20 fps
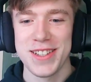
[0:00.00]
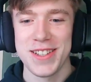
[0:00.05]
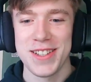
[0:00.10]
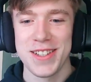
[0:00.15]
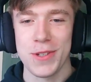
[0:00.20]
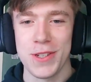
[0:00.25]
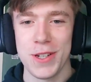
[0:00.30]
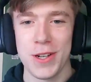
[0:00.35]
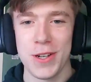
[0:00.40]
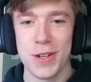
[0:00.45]

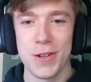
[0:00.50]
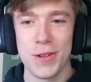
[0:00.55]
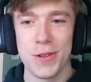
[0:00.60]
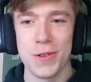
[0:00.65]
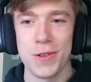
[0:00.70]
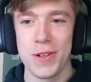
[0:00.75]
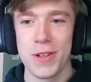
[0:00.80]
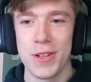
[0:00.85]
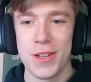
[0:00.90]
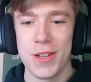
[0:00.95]

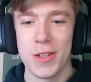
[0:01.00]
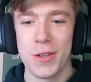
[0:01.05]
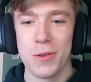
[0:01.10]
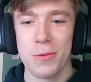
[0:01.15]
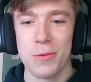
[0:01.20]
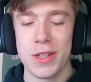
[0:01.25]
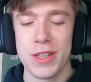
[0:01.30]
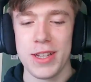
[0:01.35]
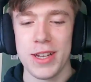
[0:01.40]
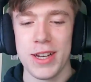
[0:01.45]
So
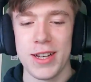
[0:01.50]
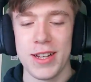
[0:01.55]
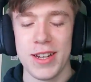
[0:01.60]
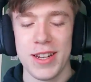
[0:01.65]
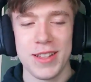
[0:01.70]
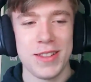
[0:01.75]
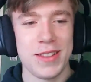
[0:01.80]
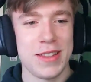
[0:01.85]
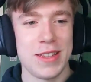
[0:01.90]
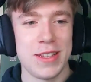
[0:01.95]
we thought
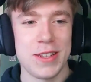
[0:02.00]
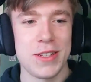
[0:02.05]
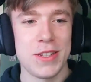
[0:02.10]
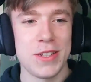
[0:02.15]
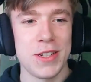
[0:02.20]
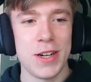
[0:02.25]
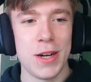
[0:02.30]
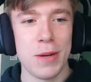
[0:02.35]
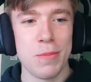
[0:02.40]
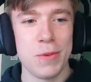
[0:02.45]
this
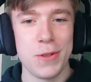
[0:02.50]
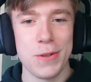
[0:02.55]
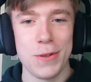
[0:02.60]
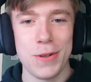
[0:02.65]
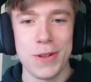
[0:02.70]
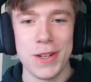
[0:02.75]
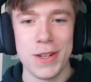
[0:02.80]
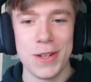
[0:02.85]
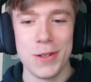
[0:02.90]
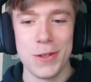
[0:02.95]
is an
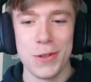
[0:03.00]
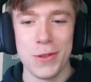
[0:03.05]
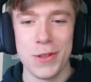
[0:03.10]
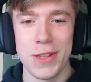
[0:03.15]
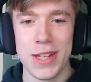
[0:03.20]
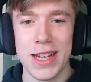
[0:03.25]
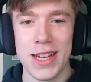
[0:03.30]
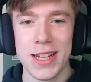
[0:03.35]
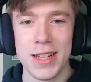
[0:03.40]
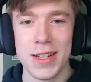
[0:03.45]
opportunity to do
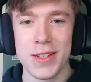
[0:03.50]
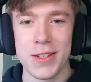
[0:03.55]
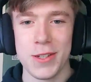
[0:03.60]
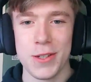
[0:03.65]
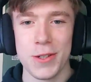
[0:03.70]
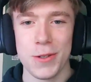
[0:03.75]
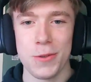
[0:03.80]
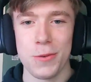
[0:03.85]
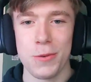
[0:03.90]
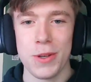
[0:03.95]
that.
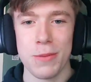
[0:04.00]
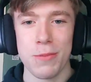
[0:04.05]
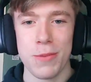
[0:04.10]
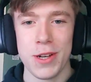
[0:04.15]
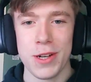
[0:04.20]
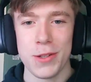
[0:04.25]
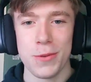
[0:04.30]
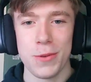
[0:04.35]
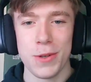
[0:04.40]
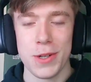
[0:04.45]
So we
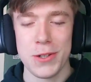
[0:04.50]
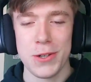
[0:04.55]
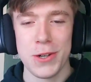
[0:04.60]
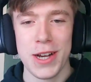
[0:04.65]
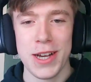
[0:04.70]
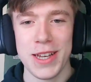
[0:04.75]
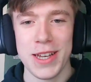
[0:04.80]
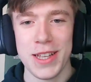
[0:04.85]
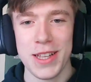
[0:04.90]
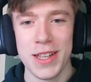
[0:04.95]
might as well
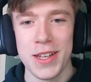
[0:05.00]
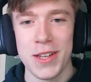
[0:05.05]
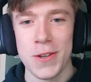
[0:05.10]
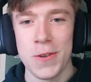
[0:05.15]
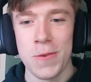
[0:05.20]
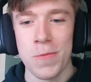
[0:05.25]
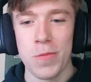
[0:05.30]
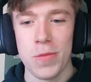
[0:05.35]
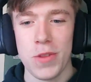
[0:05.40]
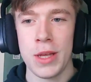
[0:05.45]
try it.
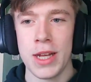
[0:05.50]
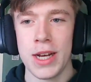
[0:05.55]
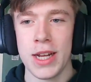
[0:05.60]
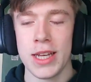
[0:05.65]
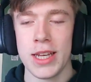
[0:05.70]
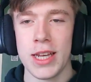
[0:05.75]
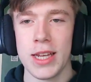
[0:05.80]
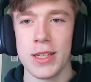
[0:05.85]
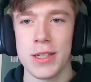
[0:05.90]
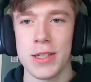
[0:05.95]
And
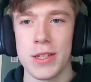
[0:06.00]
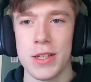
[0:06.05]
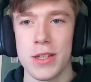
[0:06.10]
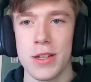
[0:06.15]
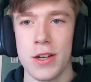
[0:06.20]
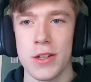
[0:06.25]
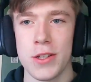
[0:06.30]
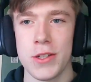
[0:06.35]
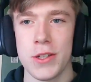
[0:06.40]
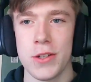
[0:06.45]
I guess
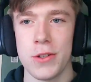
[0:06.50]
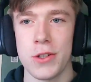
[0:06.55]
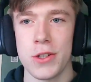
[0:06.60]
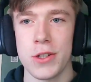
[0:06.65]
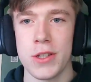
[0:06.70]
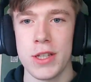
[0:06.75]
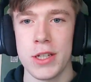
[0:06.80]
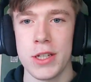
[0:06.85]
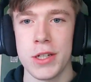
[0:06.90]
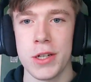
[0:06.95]
also
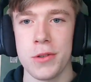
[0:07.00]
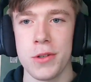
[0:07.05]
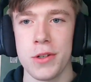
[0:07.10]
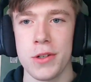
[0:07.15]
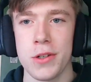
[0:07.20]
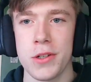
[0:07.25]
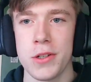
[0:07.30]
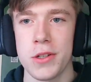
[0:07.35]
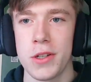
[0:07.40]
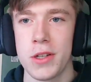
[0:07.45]
just the
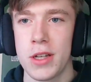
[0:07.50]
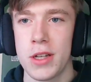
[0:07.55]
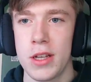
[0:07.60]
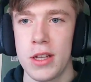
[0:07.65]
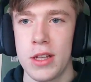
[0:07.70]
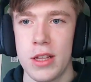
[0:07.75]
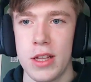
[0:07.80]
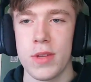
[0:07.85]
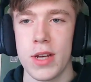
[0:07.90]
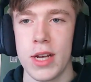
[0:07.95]
general
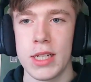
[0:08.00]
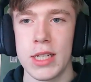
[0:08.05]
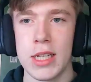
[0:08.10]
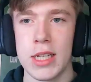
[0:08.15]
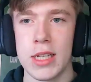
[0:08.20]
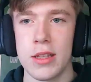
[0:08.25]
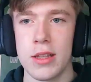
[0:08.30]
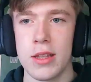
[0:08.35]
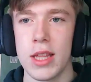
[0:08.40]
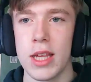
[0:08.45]

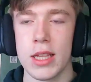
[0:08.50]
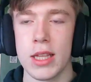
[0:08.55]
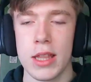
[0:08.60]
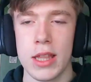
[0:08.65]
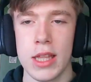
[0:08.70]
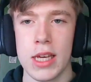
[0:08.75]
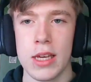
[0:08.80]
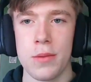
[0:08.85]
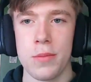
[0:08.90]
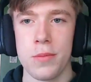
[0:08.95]
idea, like
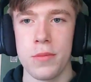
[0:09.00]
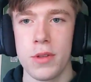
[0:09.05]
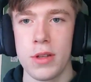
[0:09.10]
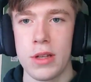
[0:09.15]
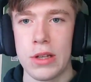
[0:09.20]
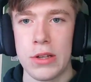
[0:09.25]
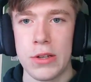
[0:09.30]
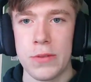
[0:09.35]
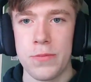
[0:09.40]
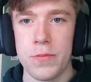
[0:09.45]
theme,
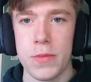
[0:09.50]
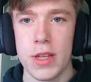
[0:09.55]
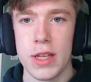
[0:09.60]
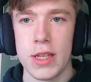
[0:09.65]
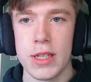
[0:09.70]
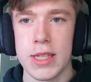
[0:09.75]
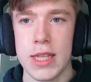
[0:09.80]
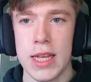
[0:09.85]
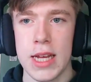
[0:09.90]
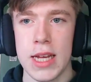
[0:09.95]

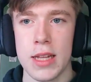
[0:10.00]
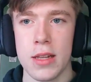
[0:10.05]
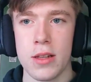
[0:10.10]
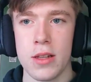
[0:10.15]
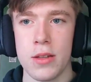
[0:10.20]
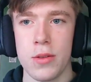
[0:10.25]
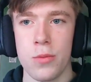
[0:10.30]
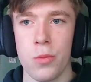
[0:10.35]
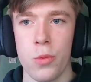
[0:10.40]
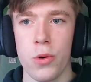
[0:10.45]
is that
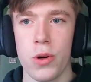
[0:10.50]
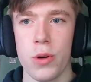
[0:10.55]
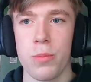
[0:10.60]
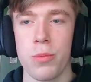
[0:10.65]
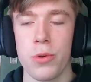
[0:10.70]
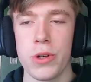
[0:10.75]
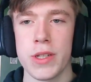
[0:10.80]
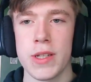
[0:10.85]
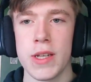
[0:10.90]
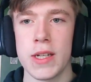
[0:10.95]
we're
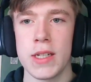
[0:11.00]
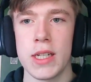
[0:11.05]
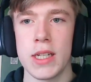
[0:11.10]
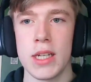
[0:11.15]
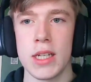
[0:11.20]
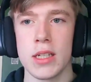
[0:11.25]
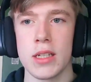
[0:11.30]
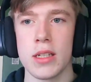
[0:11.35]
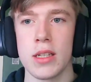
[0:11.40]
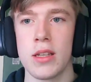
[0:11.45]

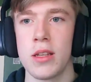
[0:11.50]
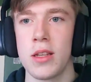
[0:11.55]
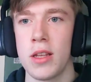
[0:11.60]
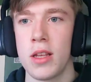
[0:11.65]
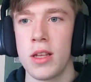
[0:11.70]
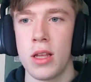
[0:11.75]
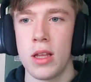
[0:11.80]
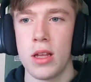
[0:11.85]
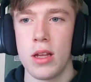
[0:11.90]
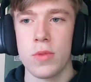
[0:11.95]
presenting
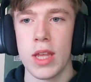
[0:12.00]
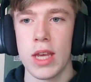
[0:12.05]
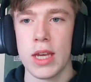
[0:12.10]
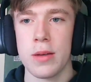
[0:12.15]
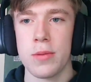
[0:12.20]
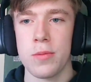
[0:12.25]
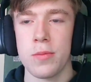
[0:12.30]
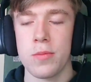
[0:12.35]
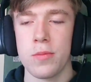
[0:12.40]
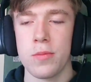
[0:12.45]
like